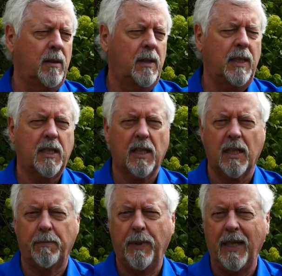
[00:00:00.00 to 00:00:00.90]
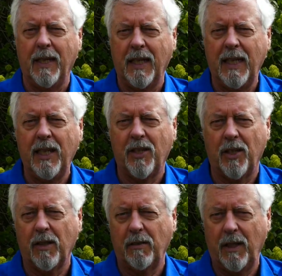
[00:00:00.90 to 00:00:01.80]
this will be
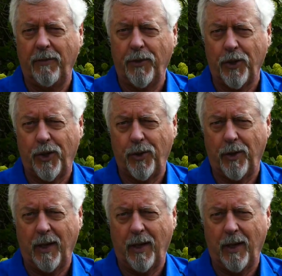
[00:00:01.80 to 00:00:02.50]
easier. If you're short